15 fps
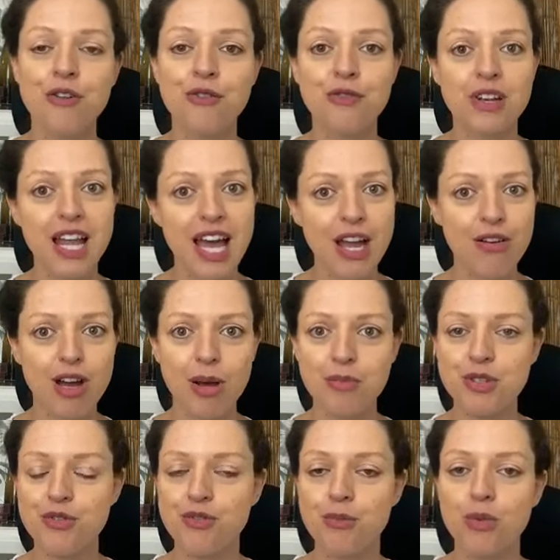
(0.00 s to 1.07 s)

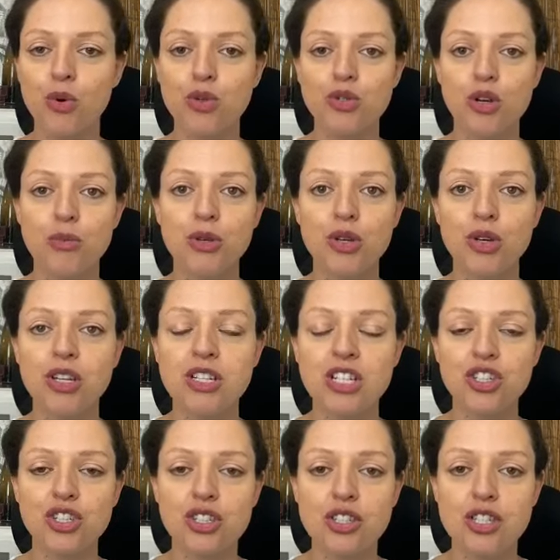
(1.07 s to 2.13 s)
flare-ups from autoimmune
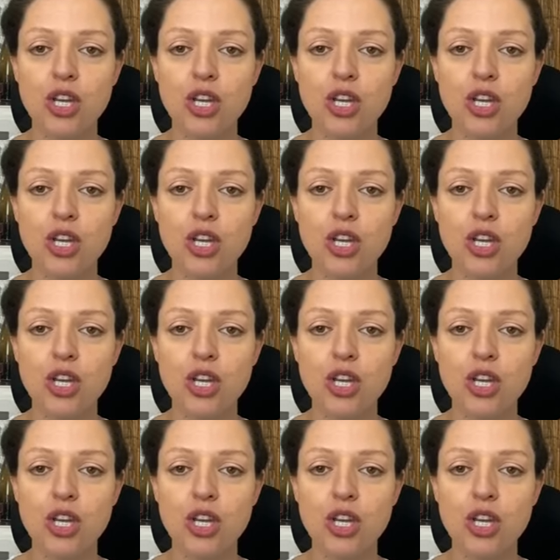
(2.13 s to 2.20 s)
conditions.